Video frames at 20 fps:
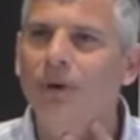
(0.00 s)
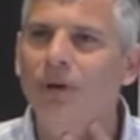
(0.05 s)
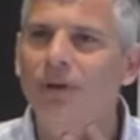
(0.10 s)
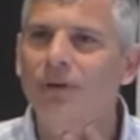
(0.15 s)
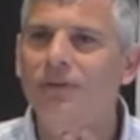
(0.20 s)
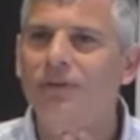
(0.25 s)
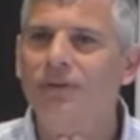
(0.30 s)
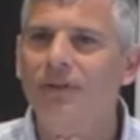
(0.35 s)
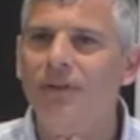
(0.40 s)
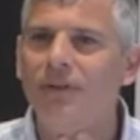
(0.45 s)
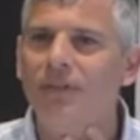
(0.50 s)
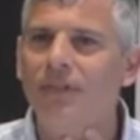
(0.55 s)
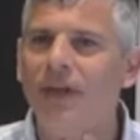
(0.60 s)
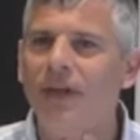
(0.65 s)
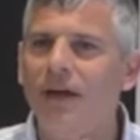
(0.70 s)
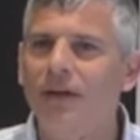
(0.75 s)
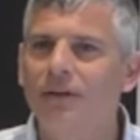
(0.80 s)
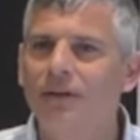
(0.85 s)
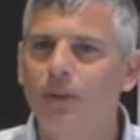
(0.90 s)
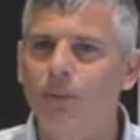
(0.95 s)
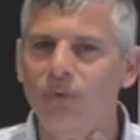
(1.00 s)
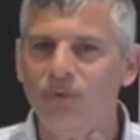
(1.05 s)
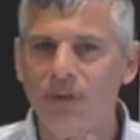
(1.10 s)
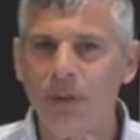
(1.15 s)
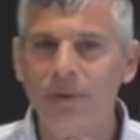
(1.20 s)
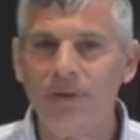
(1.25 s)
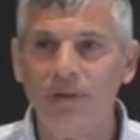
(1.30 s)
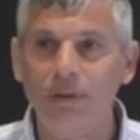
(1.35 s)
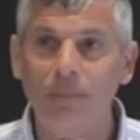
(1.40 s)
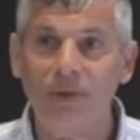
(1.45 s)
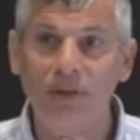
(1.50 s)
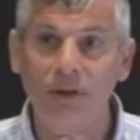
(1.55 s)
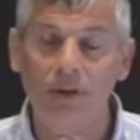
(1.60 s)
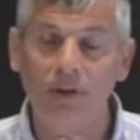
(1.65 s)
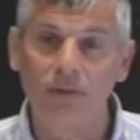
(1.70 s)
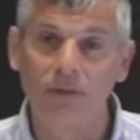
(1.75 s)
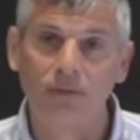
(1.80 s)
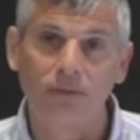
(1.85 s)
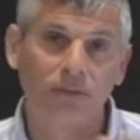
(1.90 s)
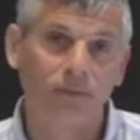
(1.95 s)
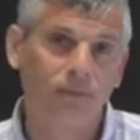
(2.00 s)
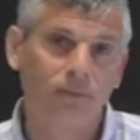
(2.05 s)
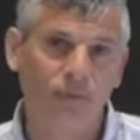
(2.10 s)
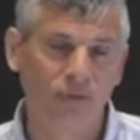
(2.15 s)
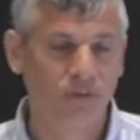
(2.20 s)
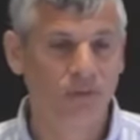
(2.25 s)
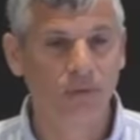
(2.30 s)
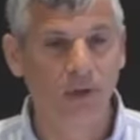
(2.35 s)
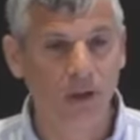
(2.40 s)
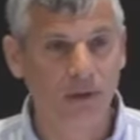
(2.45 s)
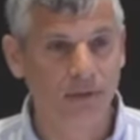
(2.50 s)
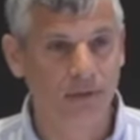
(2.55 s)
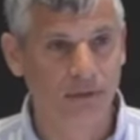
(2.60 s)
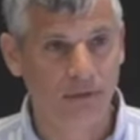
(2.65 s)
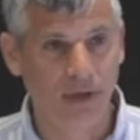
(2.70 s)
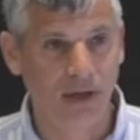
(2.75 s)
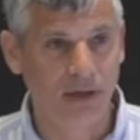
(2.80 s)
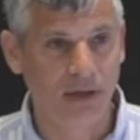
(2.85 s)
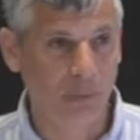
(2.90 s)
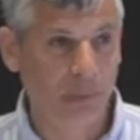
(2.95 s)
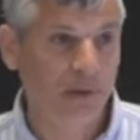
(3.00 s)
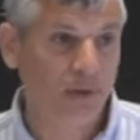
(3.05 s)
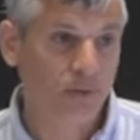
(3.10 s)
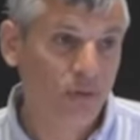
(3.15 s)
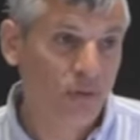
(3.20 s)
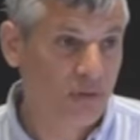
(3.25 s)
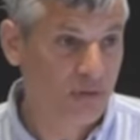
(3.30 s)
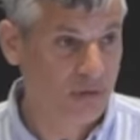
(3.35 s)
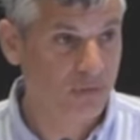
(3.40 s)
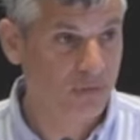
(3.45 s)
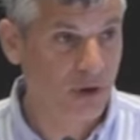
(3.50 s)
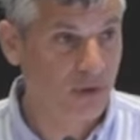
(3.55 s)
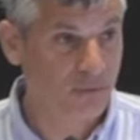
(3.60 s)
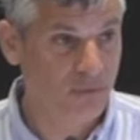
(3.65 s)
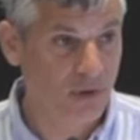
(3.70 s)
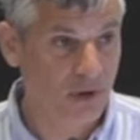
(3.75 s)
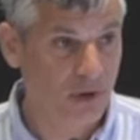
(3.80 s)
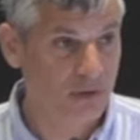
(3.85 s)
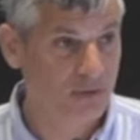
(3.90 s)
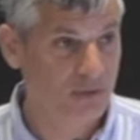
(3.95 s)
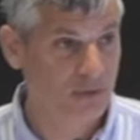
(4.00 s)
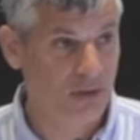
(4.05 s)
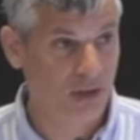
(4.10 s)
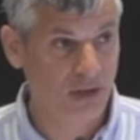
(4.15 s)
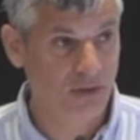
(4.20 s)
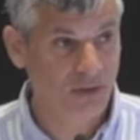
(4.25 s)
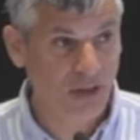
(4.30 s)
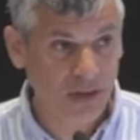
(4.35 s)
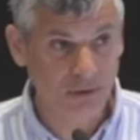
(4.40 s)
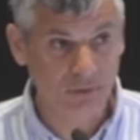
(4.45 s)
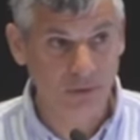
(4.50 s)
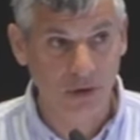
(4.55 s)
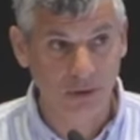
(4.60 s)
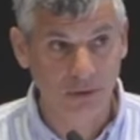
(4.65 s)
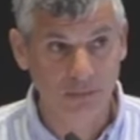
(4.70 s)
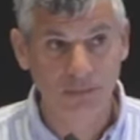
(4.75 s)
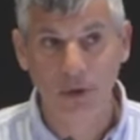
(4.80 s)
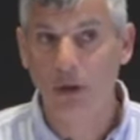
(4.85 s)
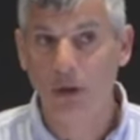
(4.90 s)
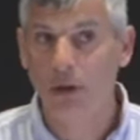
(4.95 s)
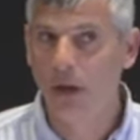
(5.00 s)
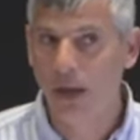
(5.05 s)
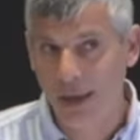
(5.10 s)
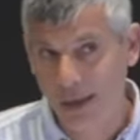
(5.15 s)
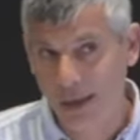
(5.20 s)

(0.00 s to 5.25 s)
was that it was limited because, first of all, not everybody was using Firefox, and second of all,